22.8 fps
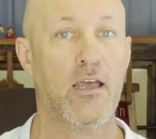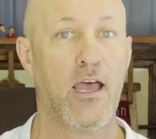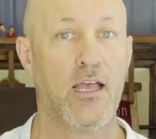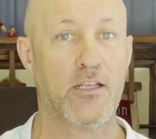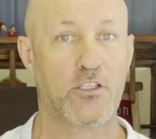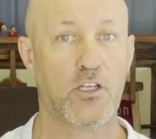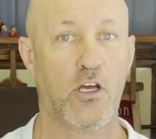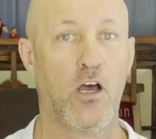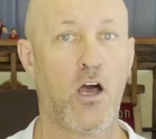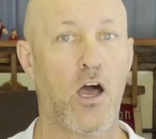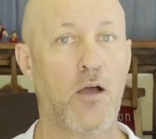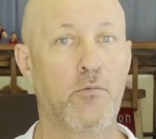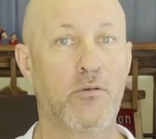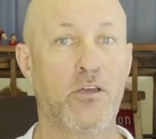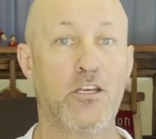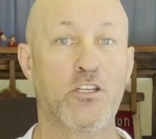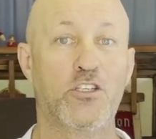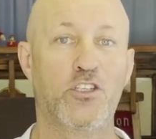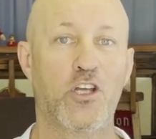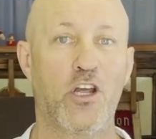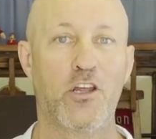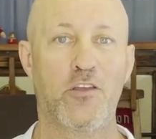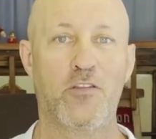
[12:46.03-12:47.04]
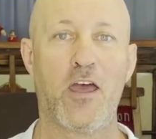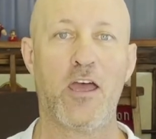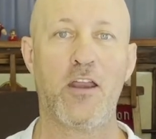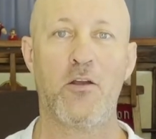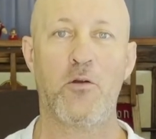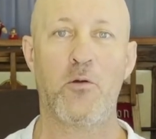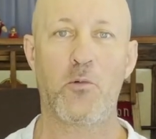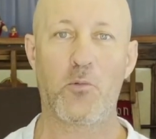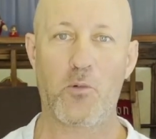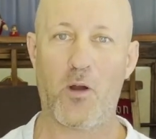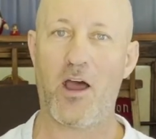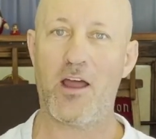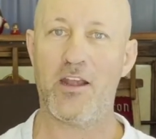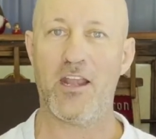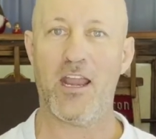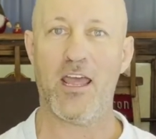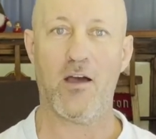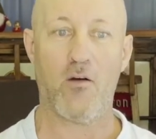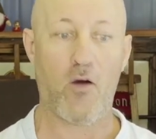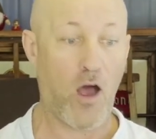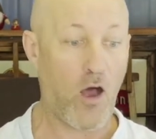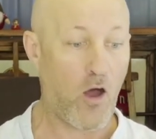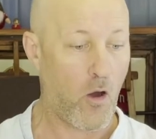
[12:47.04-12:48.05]
So I'm going to show you that right
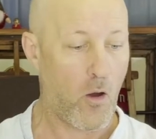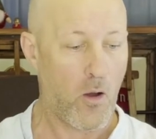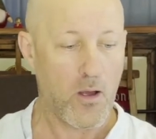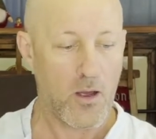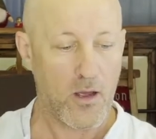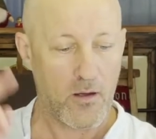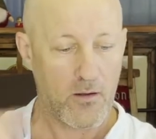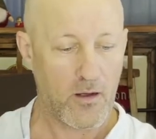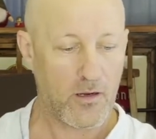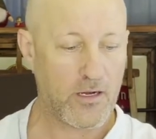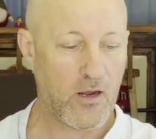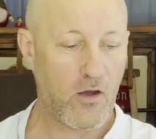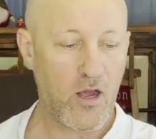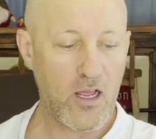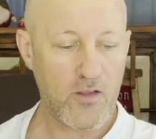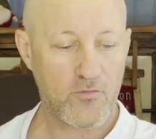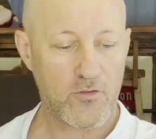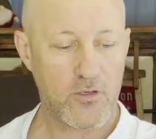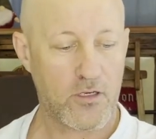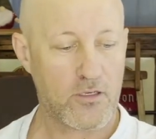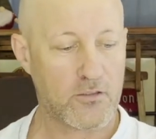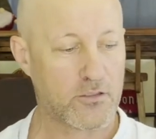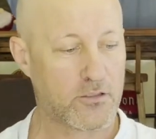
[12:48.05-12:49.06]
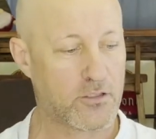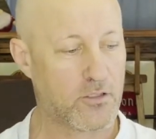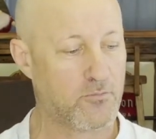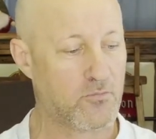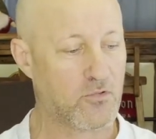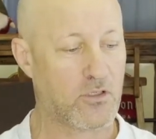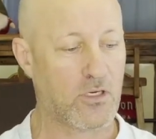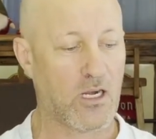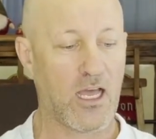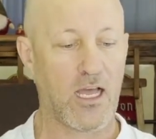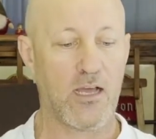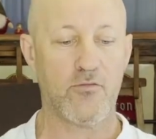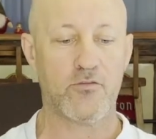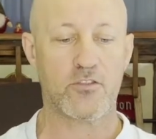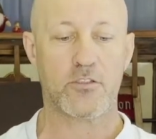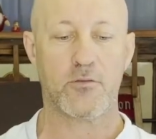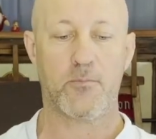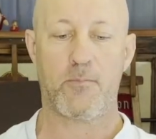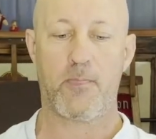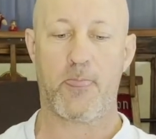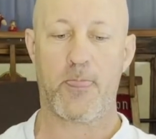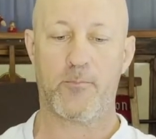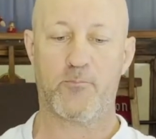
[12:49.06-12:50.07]
now. Oh, now I've got some gloves
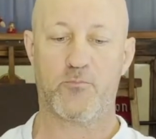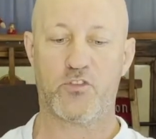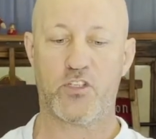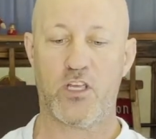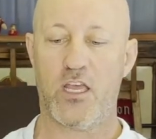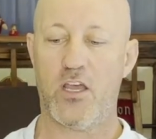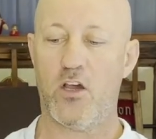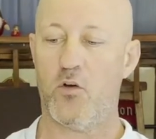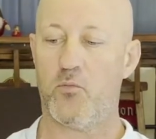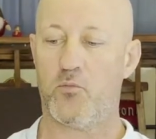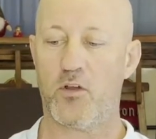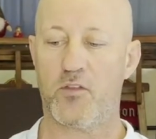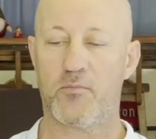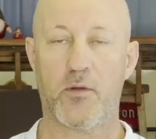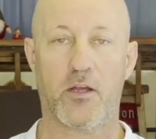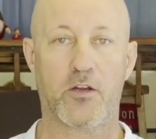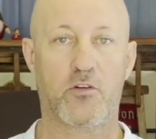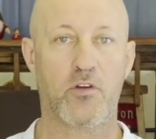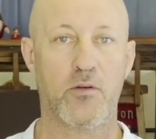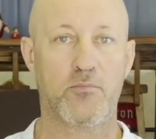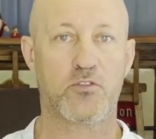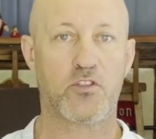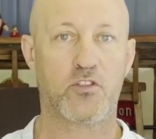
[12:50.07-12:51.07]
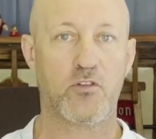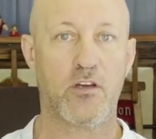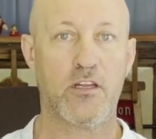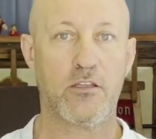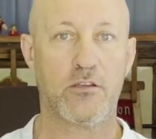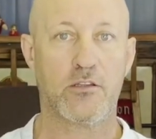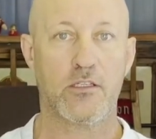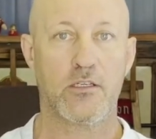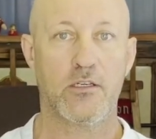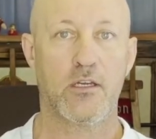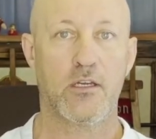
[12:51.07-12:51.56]
to help with my grip strength.